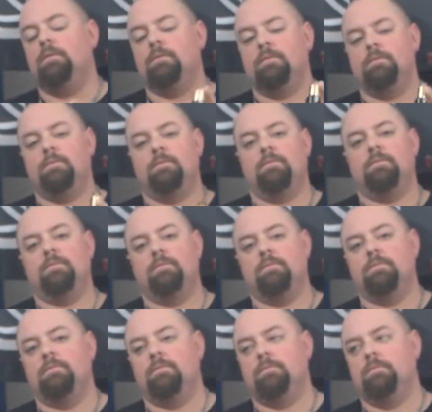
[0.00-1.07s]

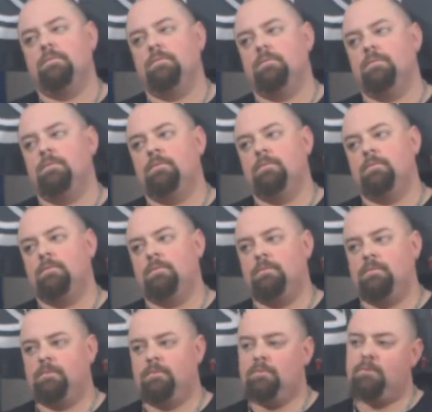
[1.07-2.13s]

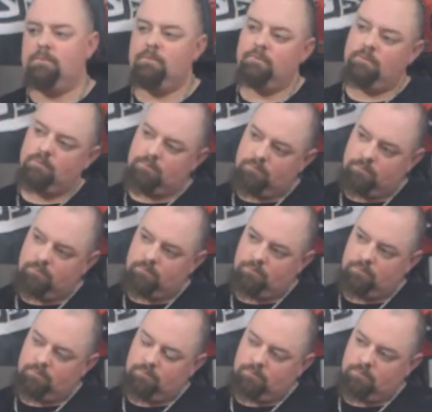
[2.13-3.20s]

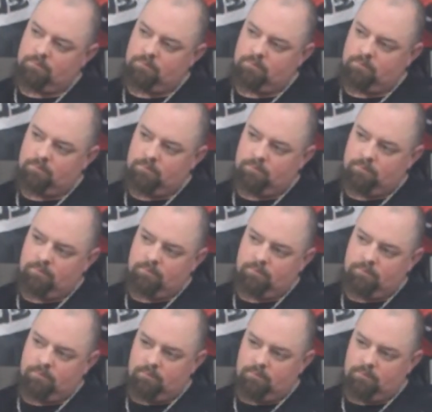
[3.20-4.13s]
This person isn't speaking.